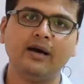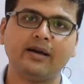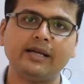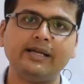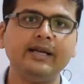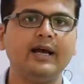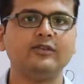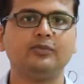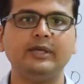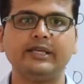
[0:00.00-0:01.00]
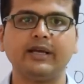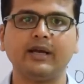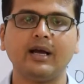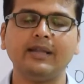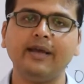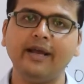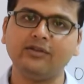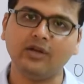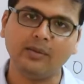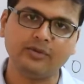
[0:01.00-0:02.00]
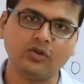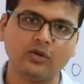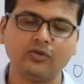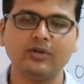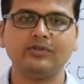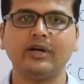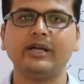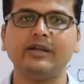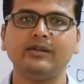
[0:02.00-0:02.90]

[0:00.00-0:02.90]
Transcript: writing and speaking, and the exam is also designed in